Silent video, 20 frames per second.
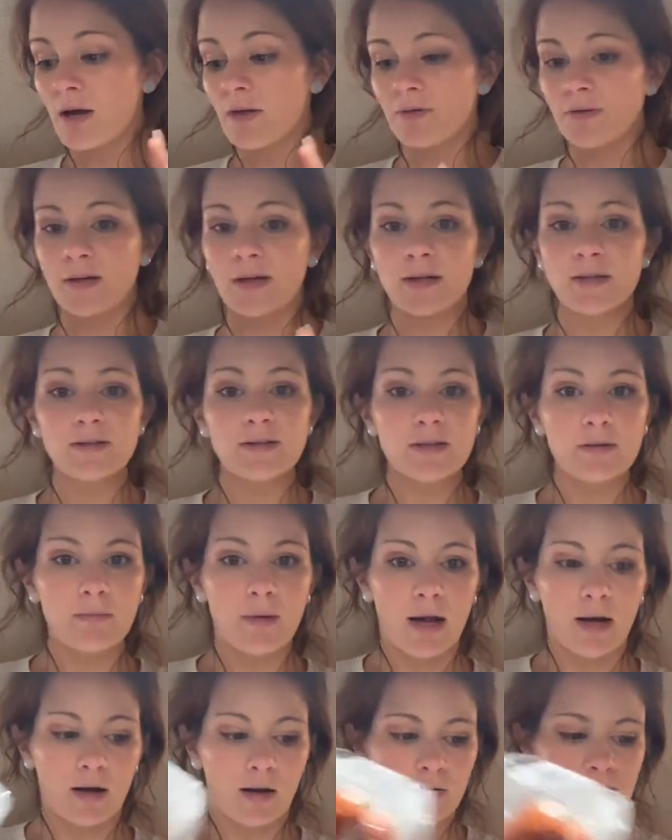These
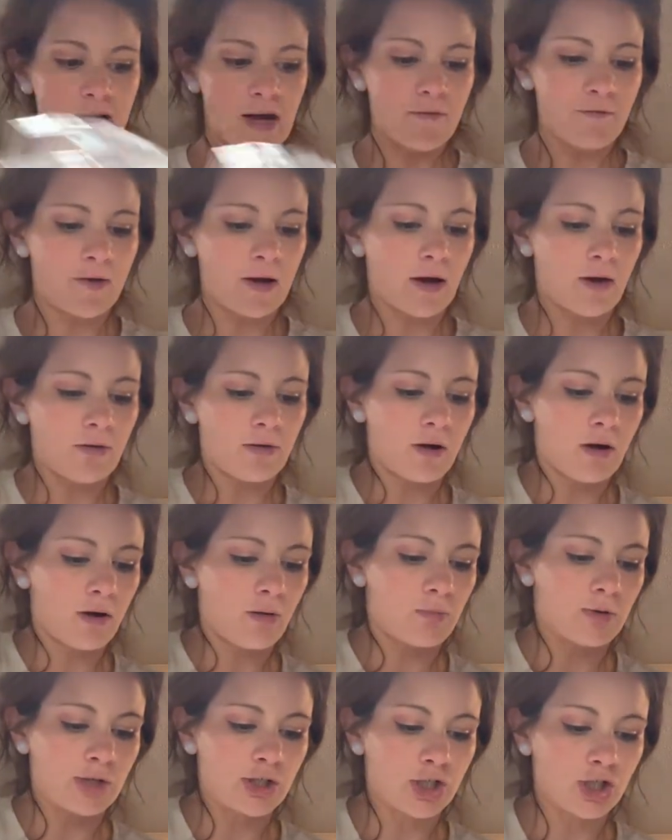tomatoes I found, though,
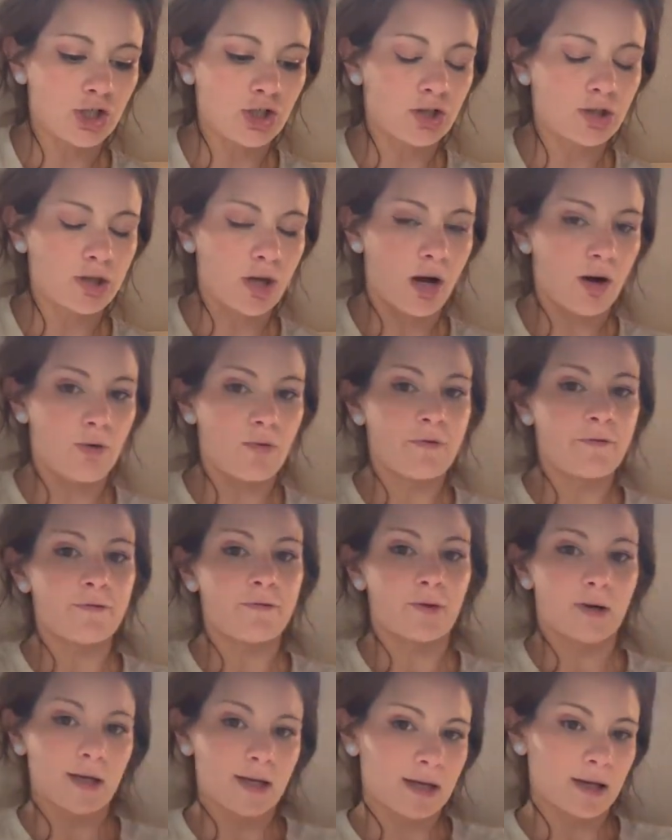were just so
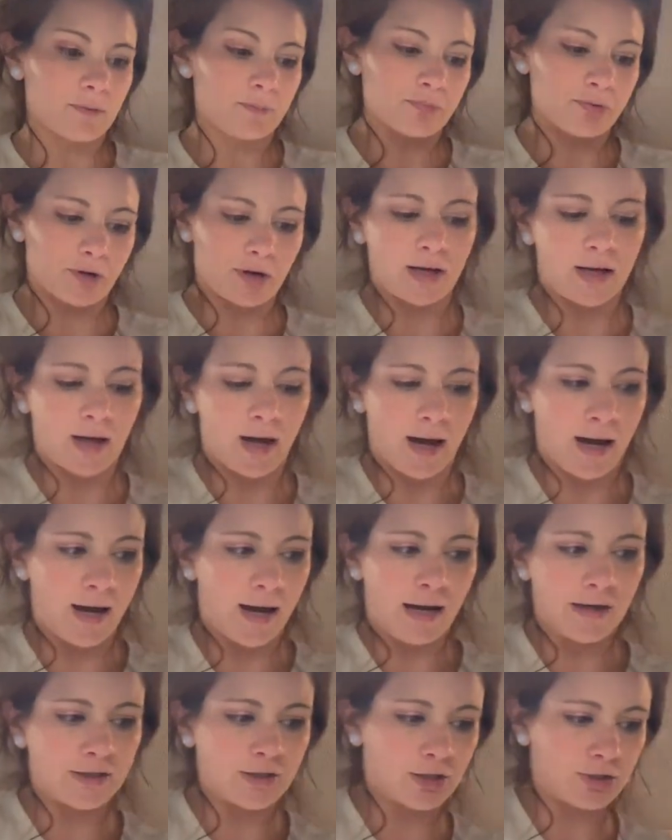freaking pretty. I
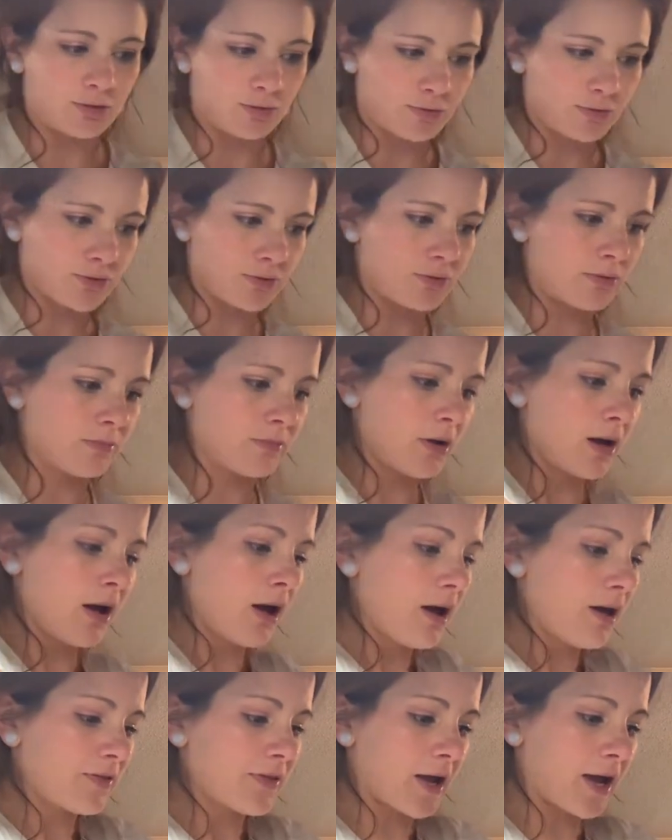had to use them.
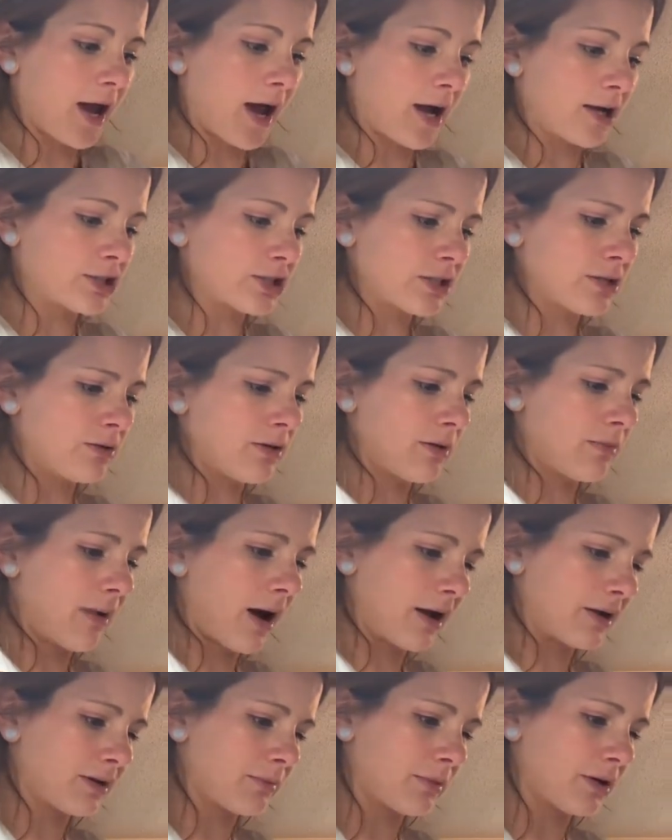They actually
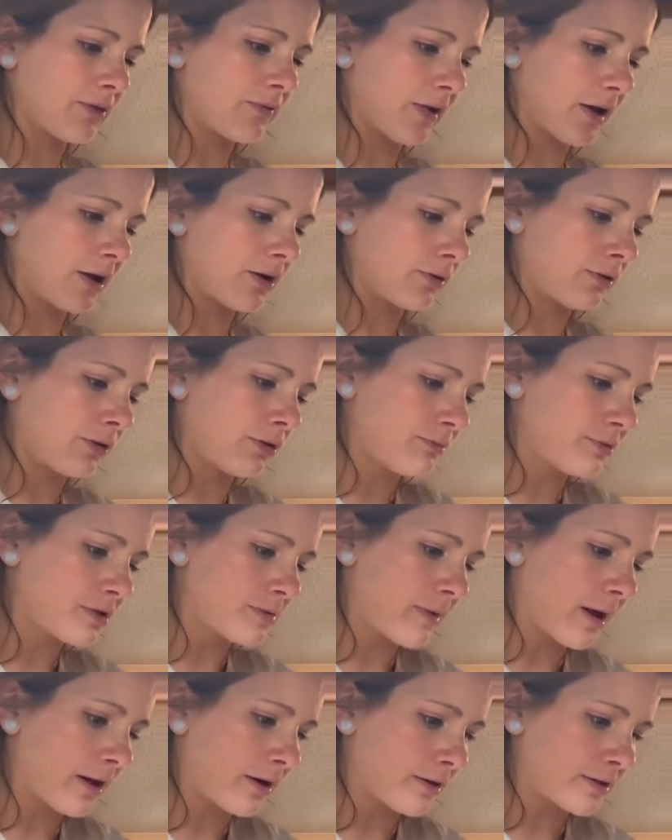reminded me of heirloom
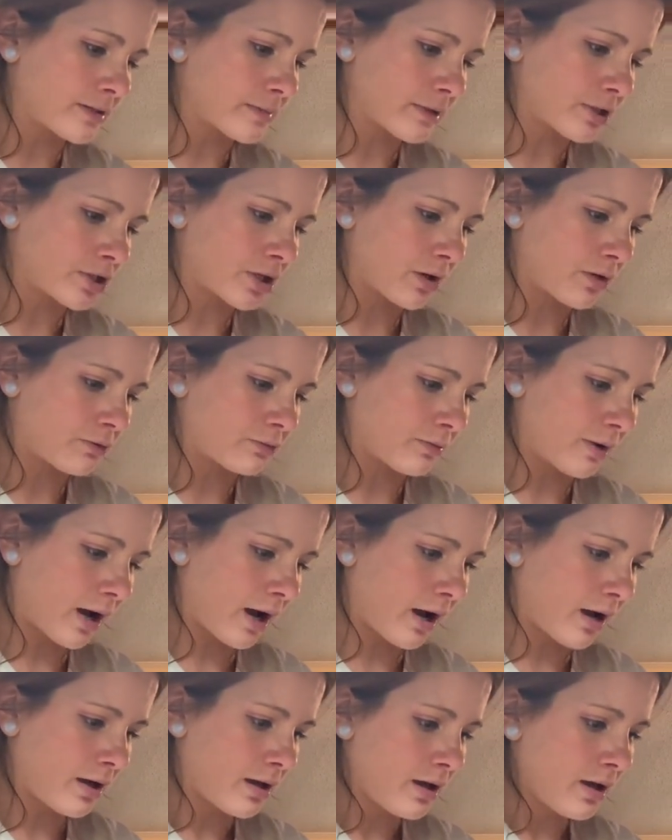tomatoes. Let me show you
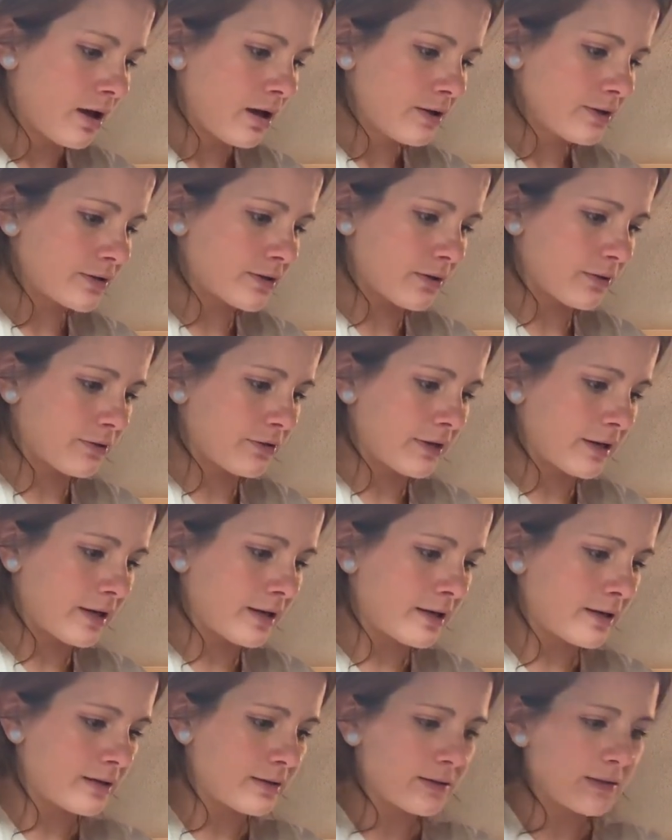why. So
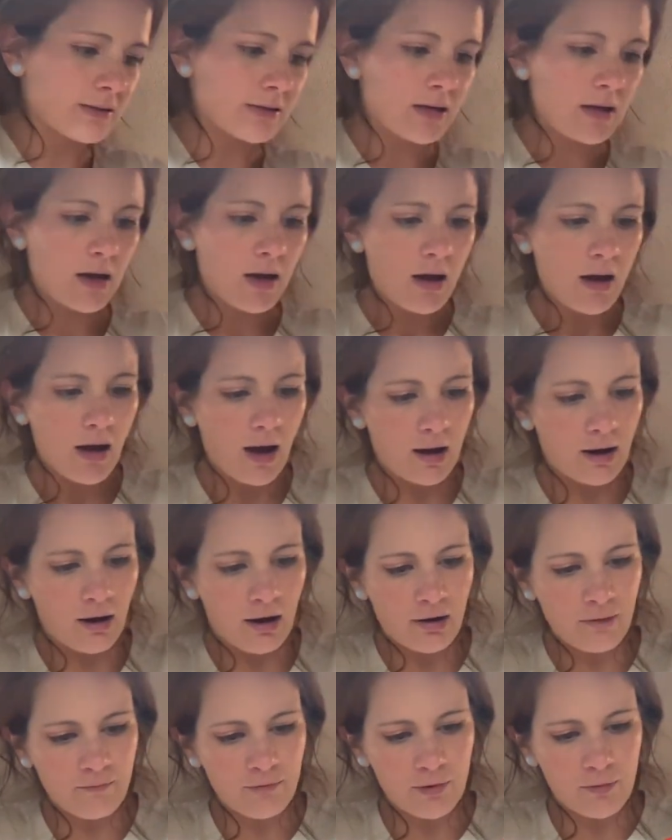these, I got
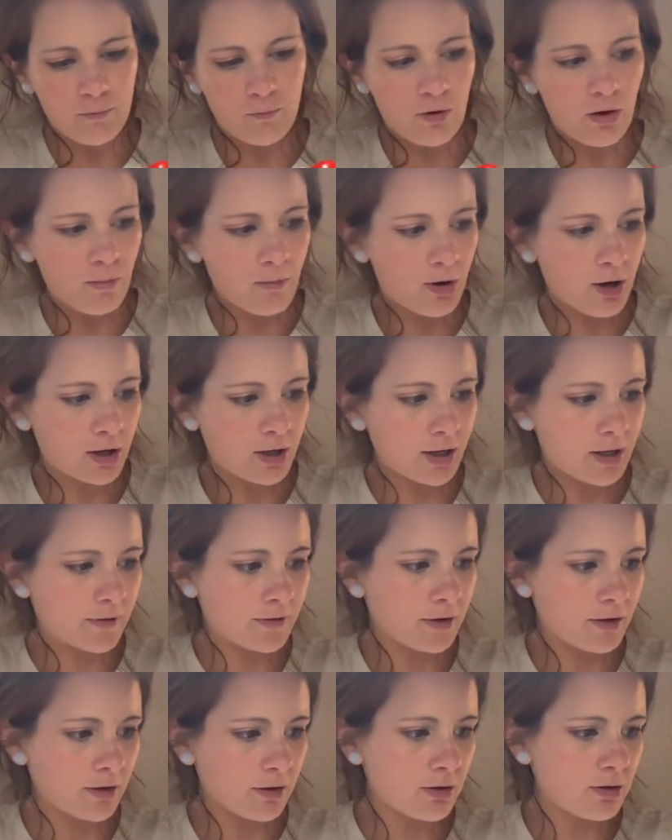them from Walmart, and
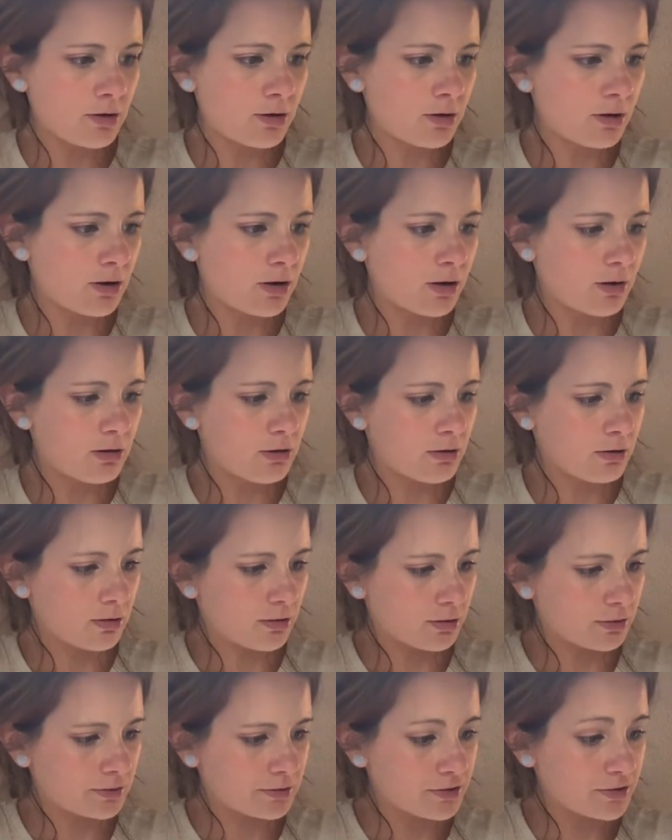they're
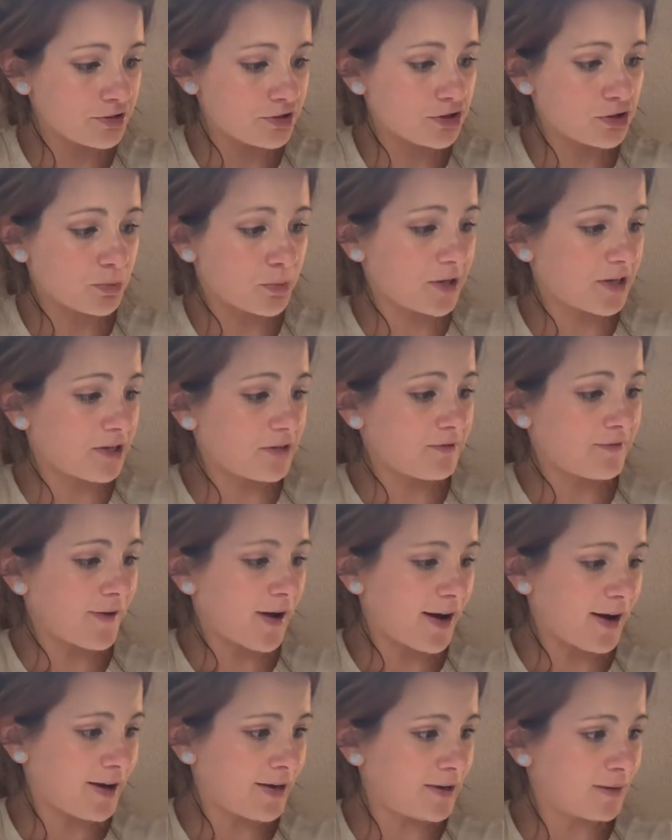called Sweet
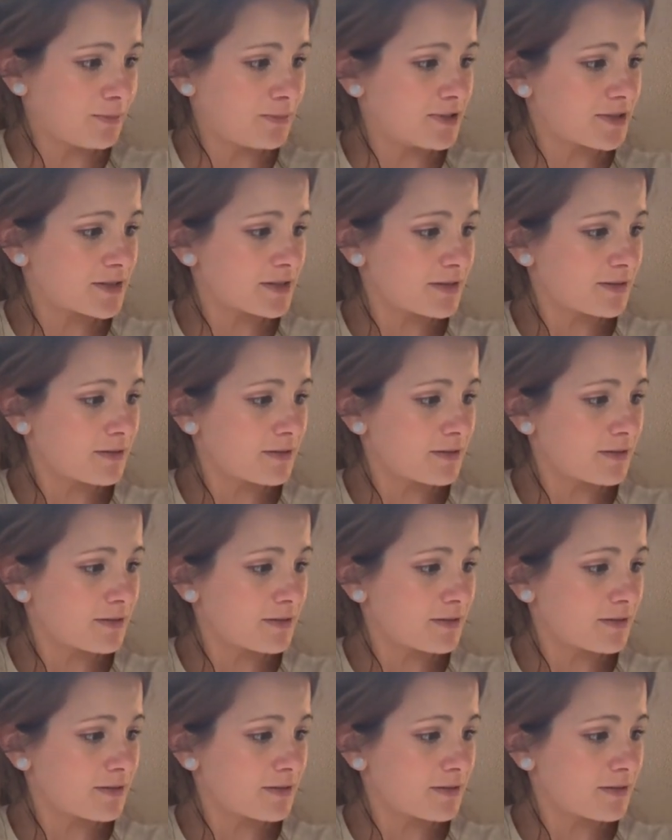Vibes.